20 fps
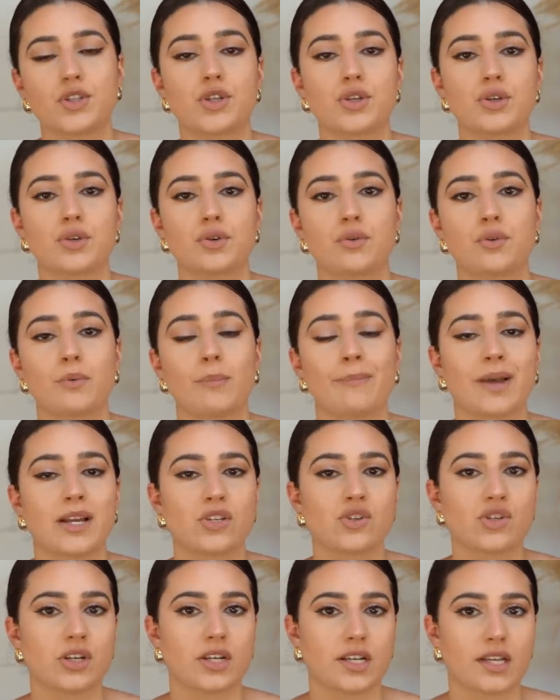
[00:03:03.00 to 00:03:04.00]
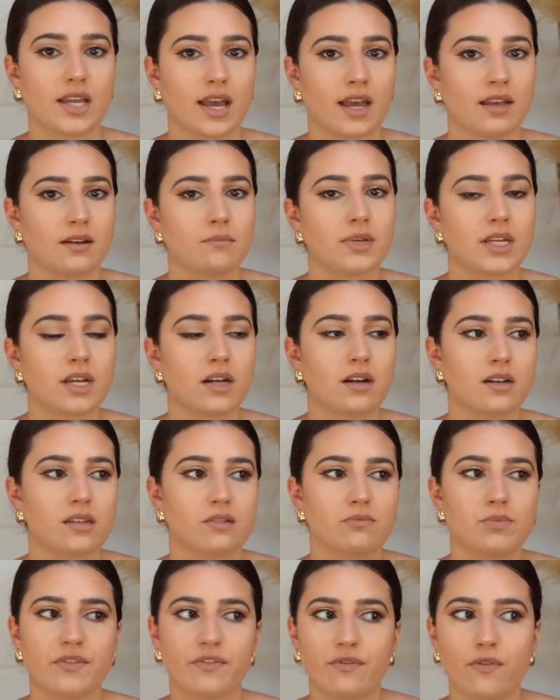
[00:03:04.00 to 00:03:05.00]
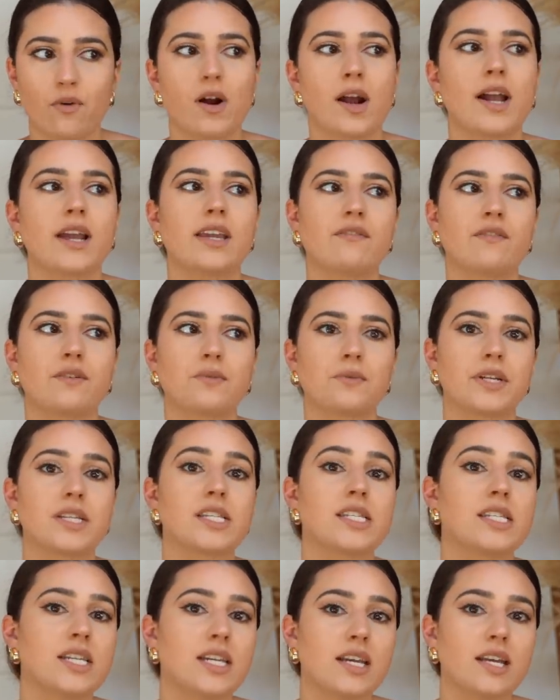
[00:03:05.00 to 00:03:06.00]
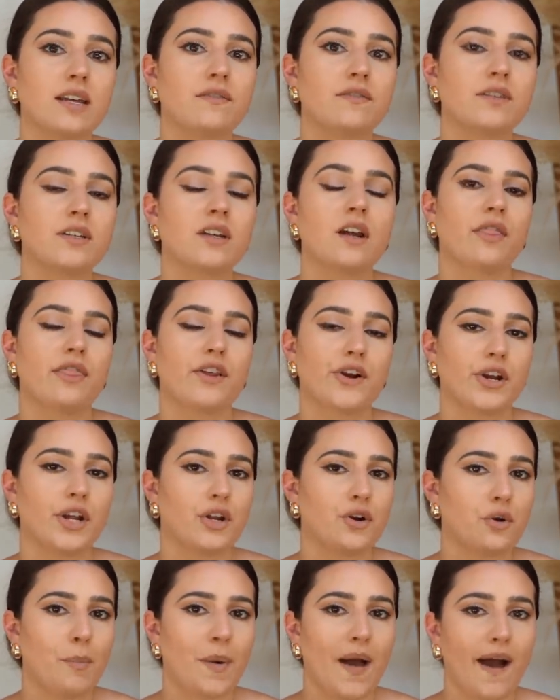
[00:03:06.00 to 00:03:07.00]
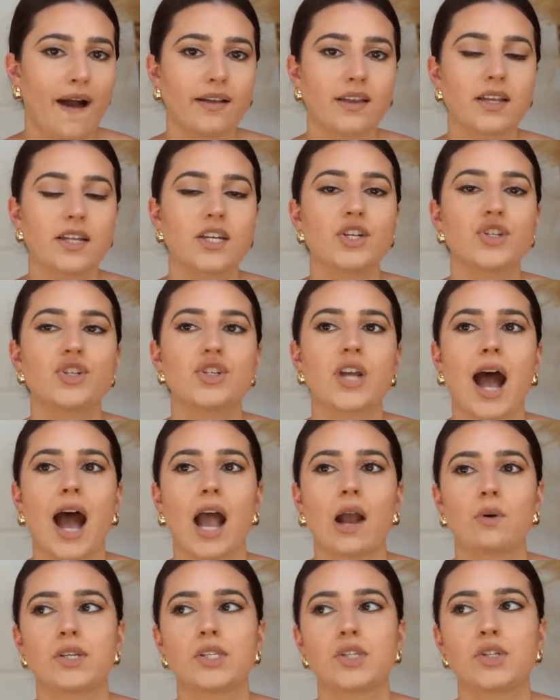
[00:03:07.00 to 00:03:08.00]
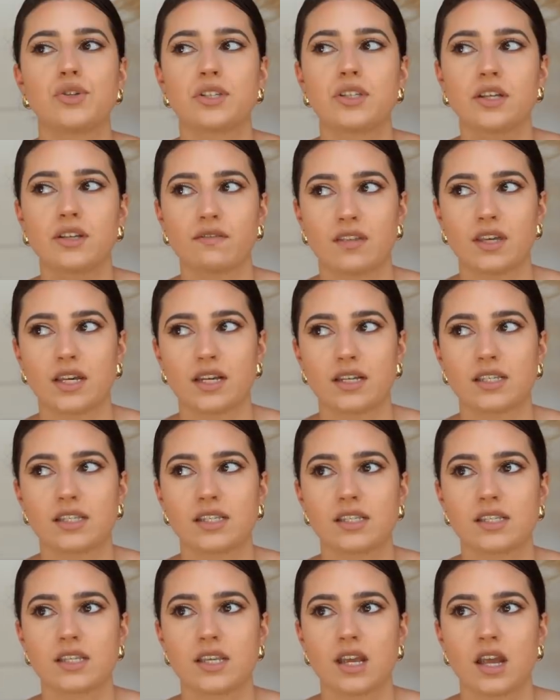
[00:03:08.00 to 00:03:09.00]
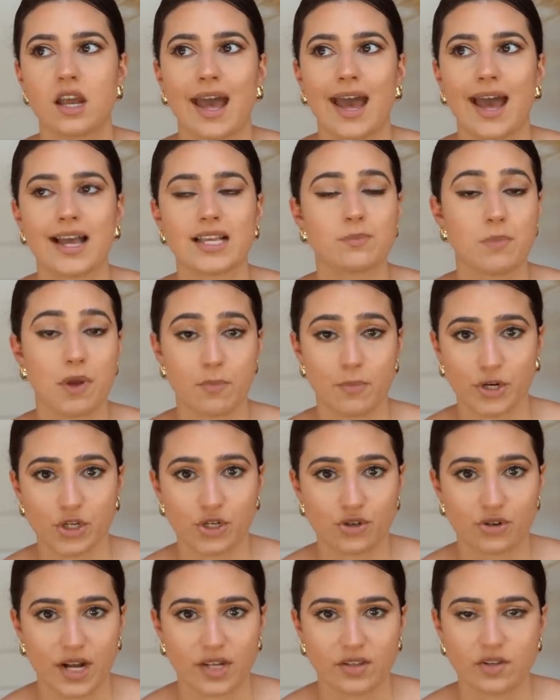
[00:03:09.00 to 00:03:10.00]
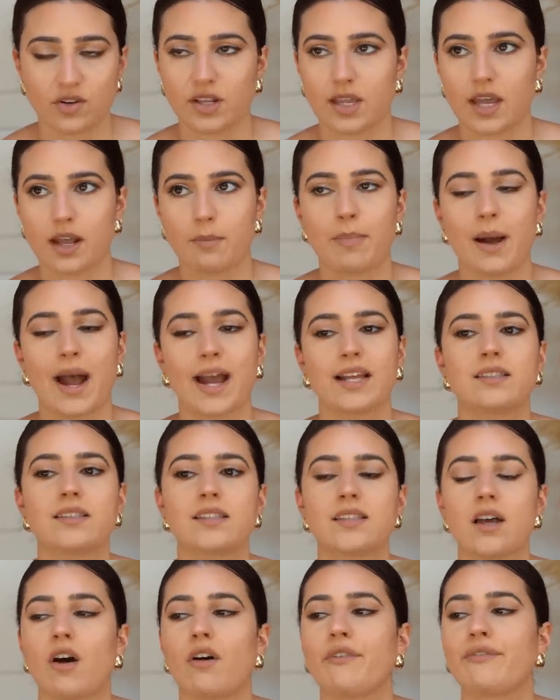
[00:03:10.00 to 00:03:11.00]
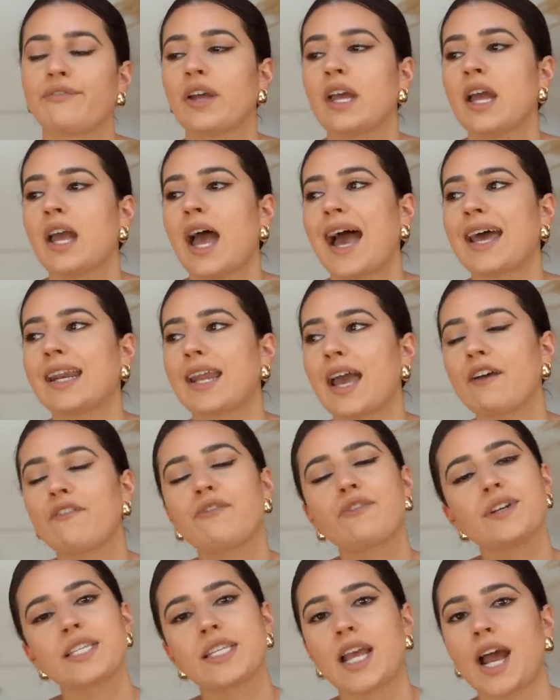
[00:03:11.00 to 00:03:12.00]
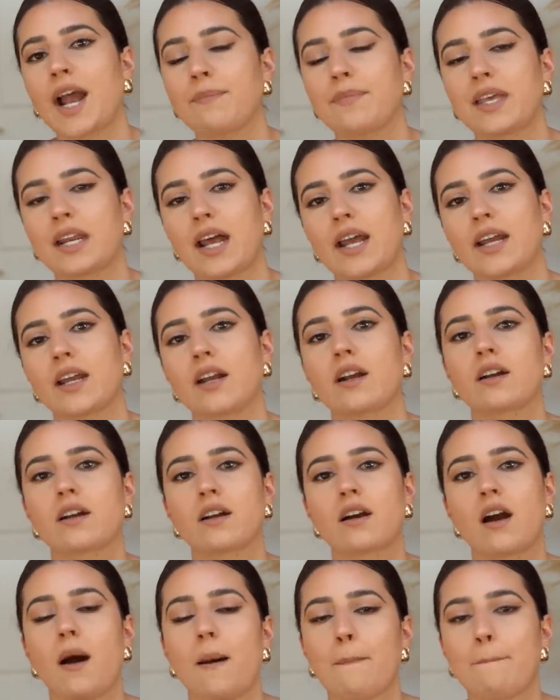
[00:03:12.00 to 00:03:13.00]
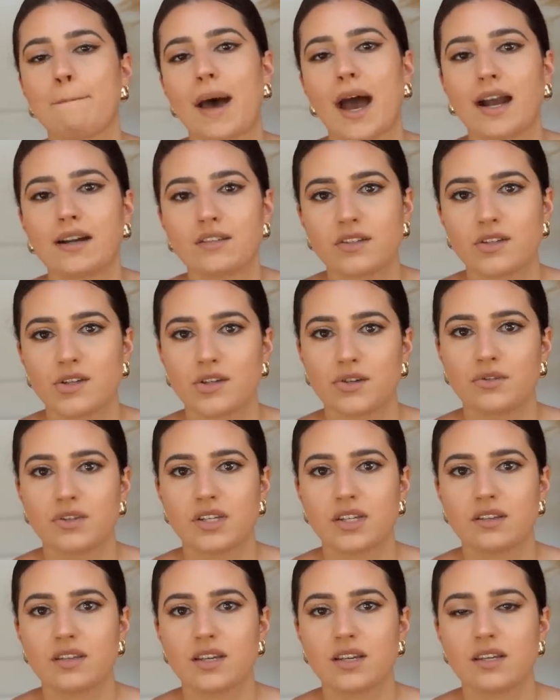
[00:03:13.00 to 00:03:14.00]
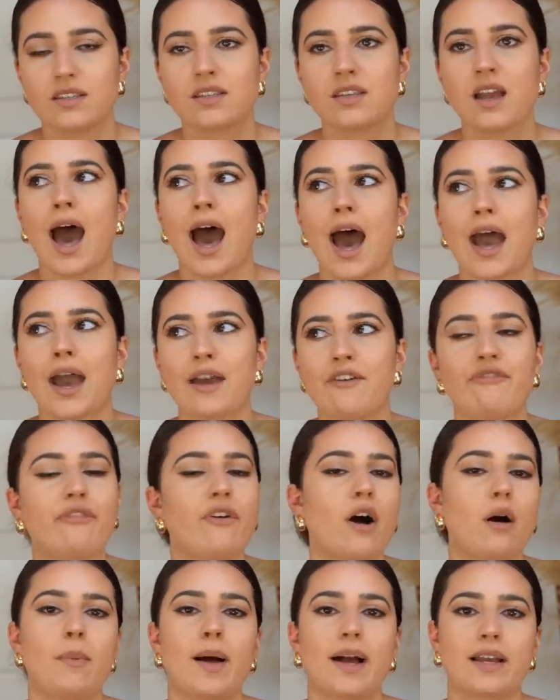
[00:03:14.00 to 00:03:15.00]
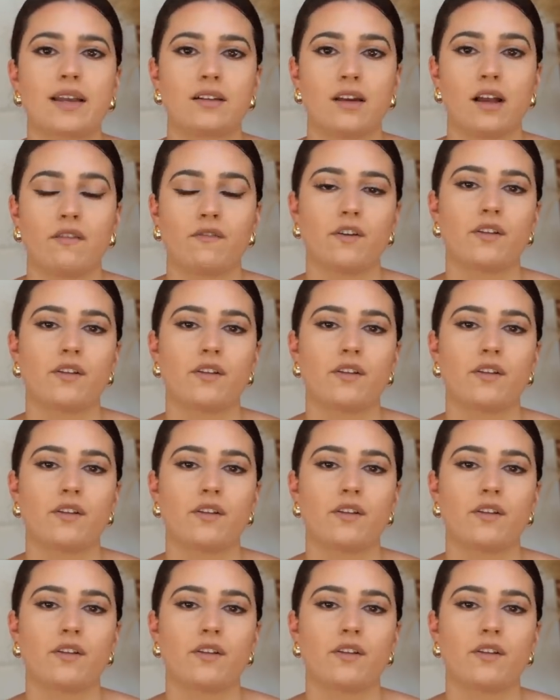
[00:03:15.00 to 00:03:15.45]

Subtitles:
to mention again, because before I even received their little package, I was using this as my moisturizer, like by itself. And every time that I come back to using this, I fall back in love